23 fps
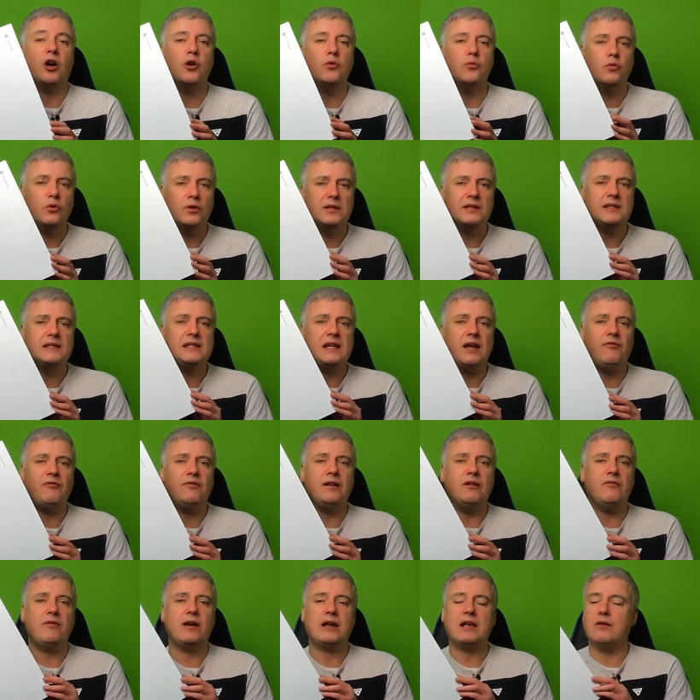I would
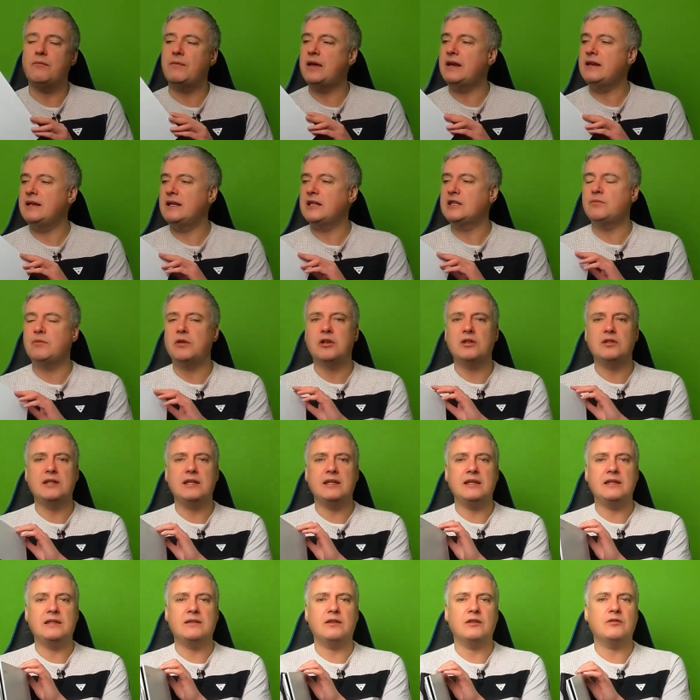definitely recommend this because
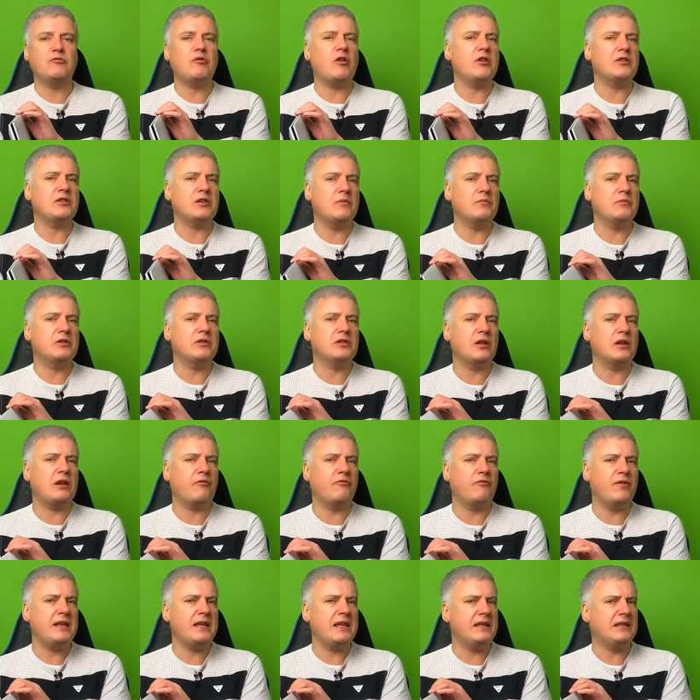it's, as far as I'm concerned, I
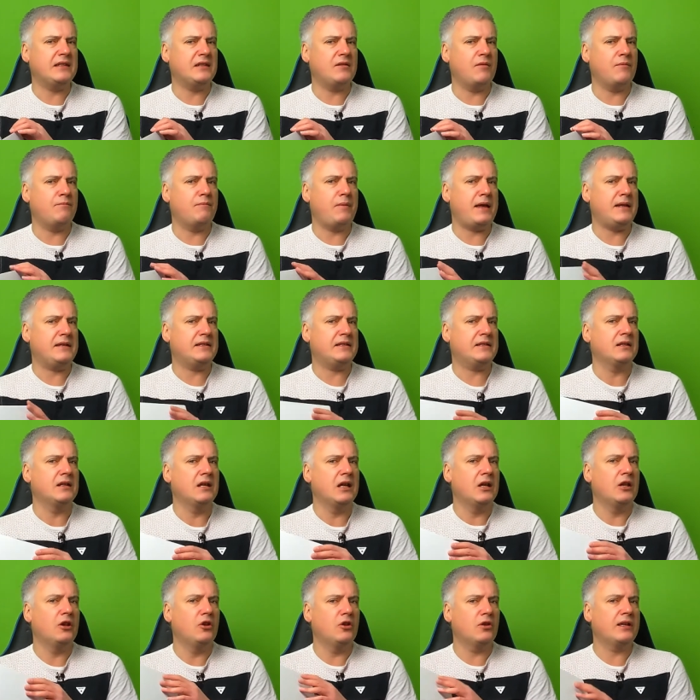think it's the best
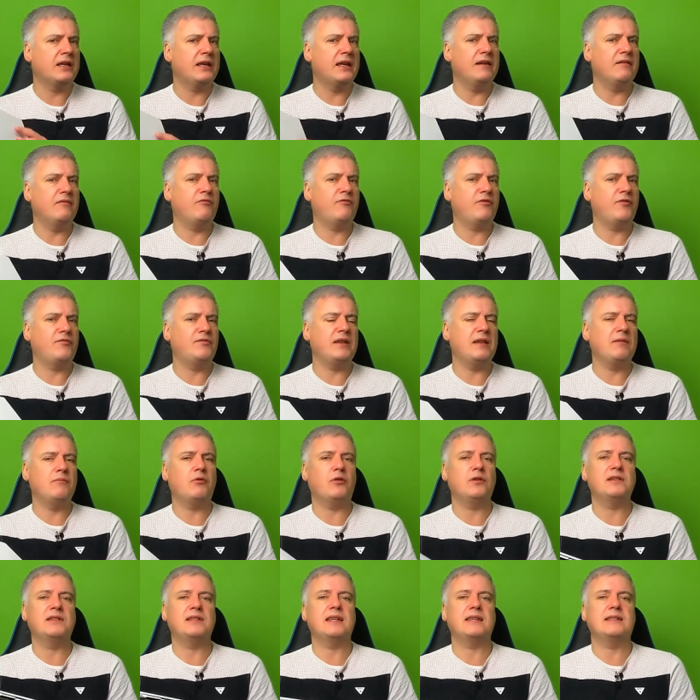looking fifteen
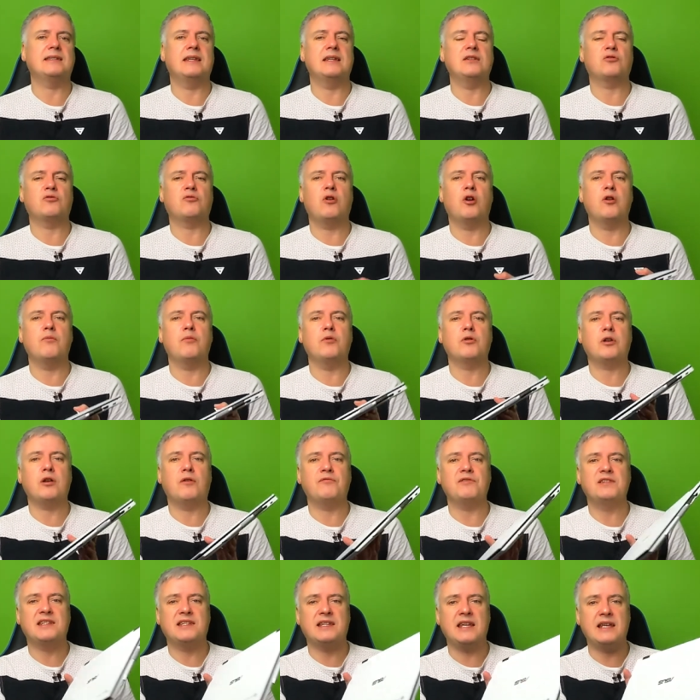point six inch Chromebook
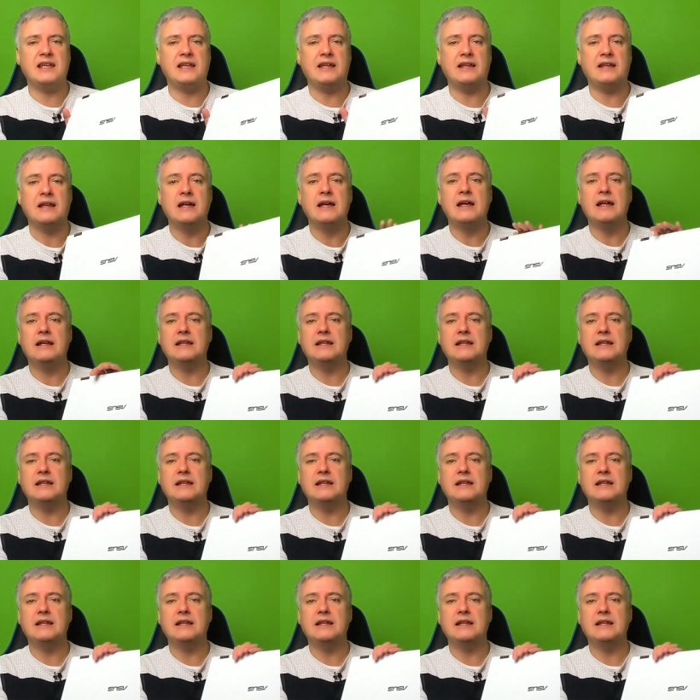I've seen.